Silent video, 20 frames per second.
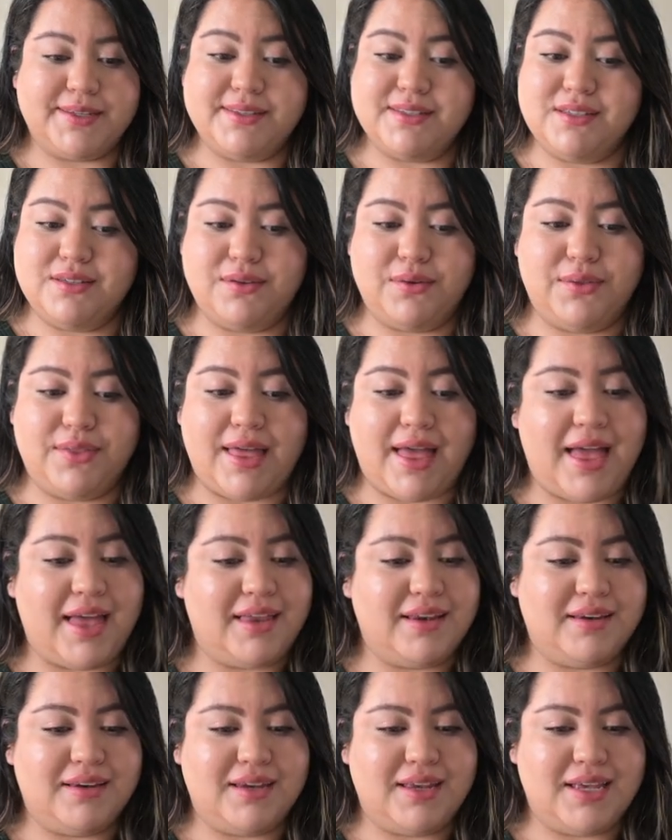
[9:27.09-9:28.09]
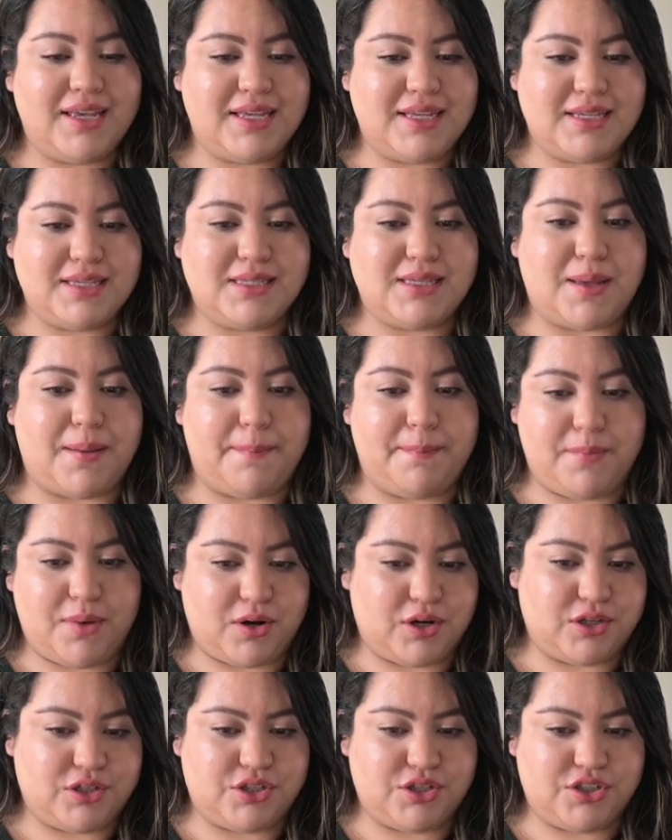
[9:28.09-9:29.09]
So that is
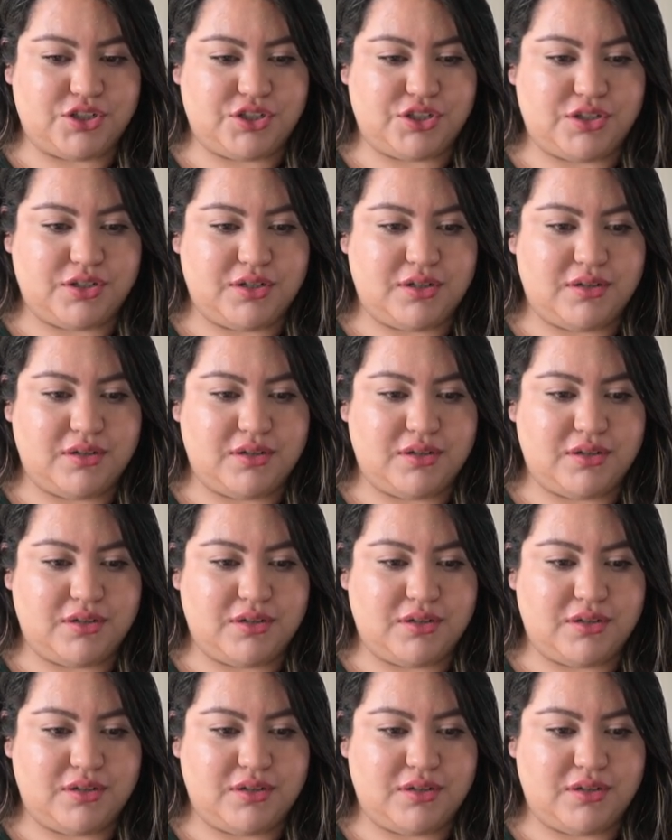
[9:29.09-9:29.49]
March.